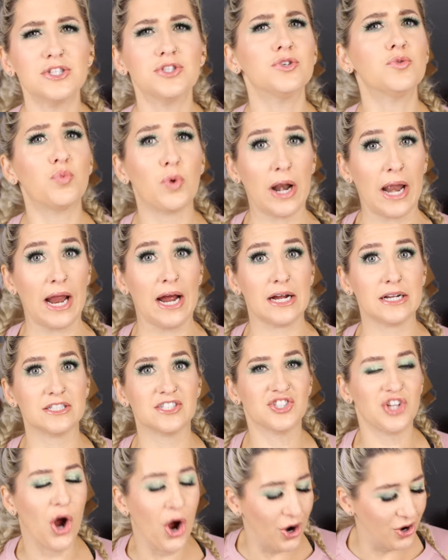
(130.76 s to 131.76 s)
is a rant,
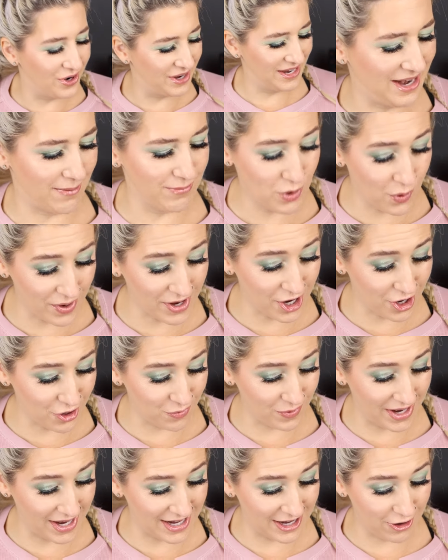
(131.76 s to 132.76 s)
sorry. I'm going on a
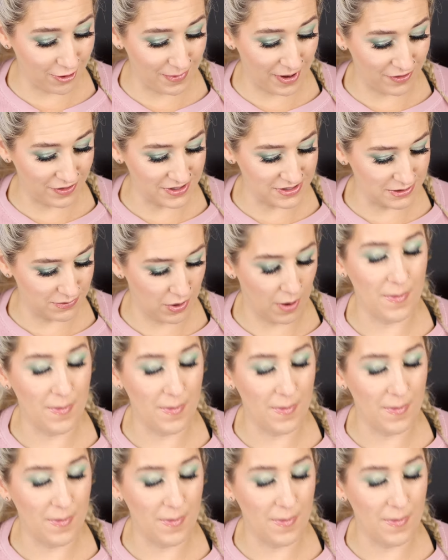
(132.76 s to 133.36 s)
rant here about this lip